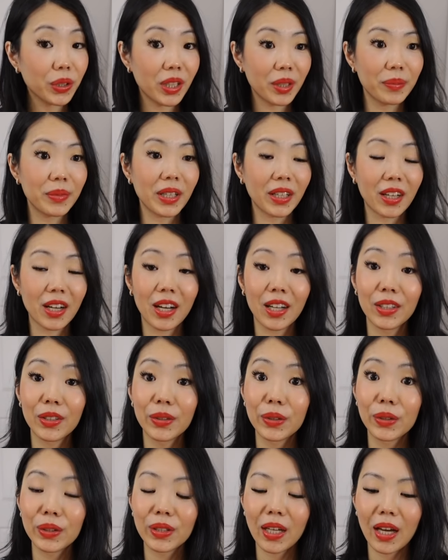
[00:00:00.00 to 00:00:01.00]
to be the
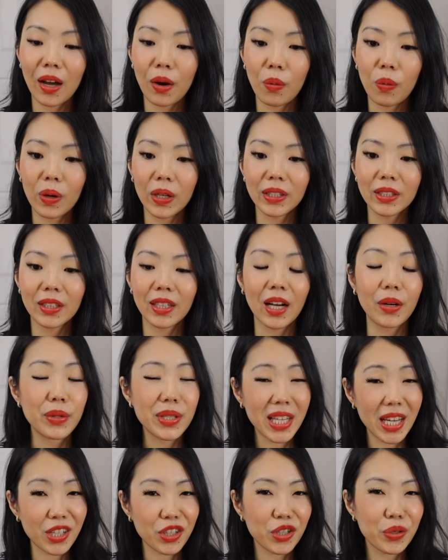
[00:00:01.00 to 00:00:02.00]
main earrings.
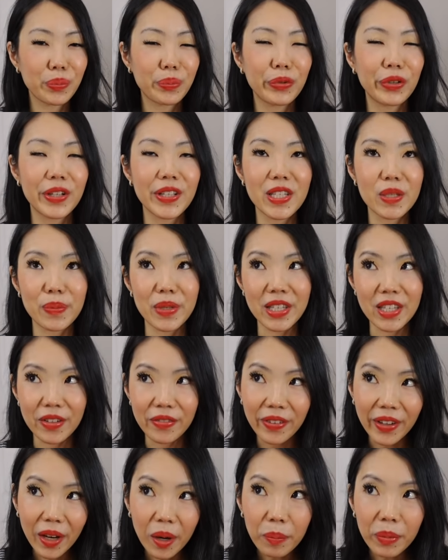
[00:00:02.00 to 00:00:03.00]
So I have
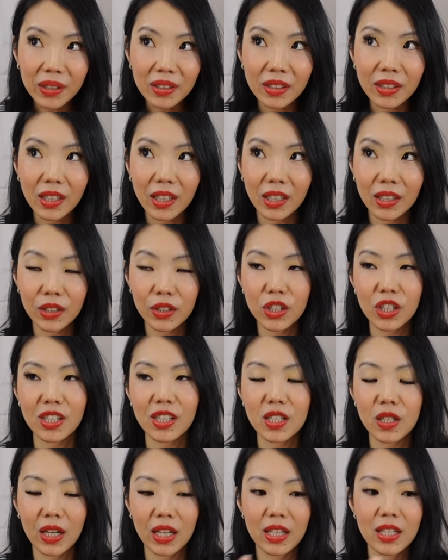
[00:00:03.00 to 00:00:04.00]
been waiting for this one
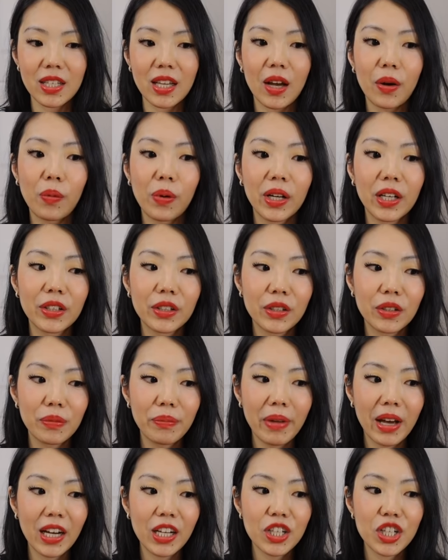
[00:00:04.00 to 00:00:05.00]
to
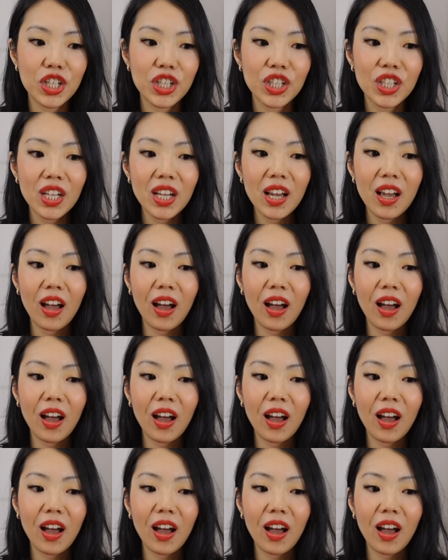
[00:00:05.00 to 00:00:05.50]
restock. They are so